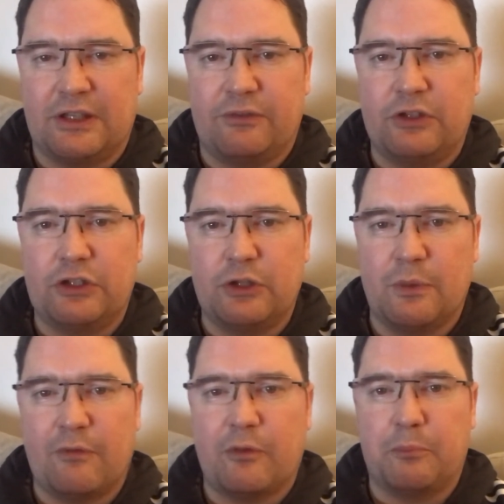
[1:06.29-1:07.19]
if you do
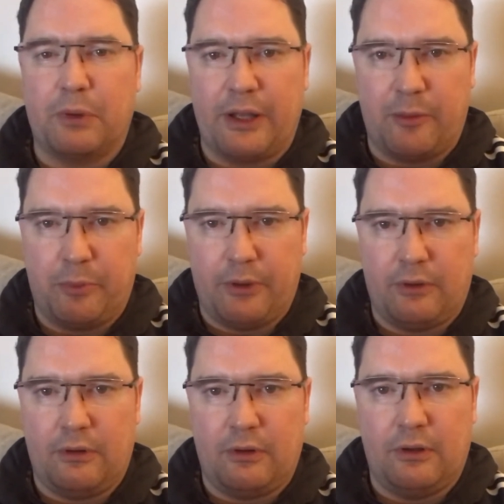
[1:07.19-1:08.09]
have a blip
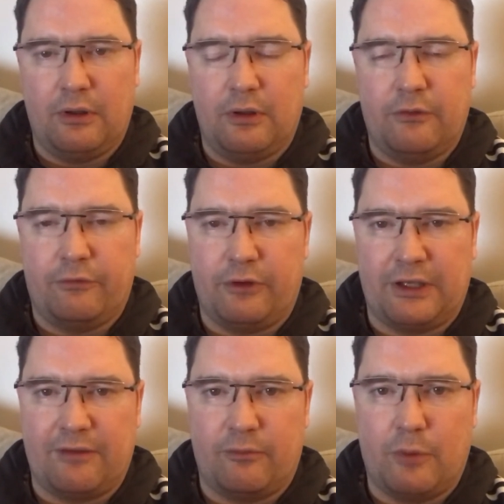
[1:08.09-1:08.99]
for a
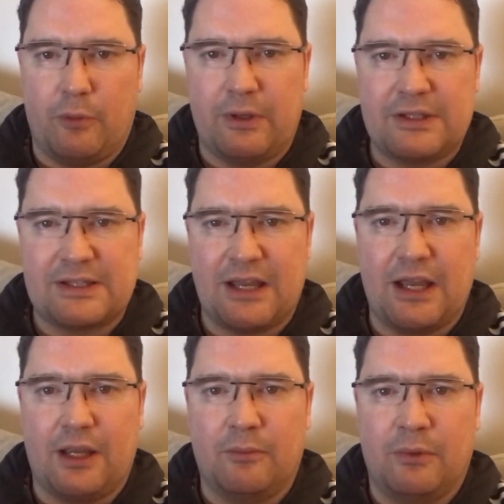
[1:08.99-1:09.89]
given moment in
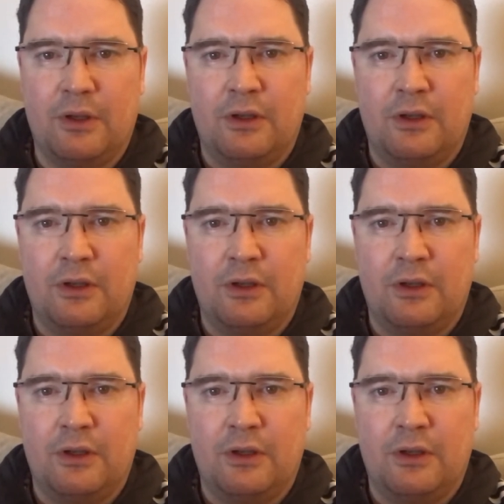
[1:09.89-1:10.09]
time,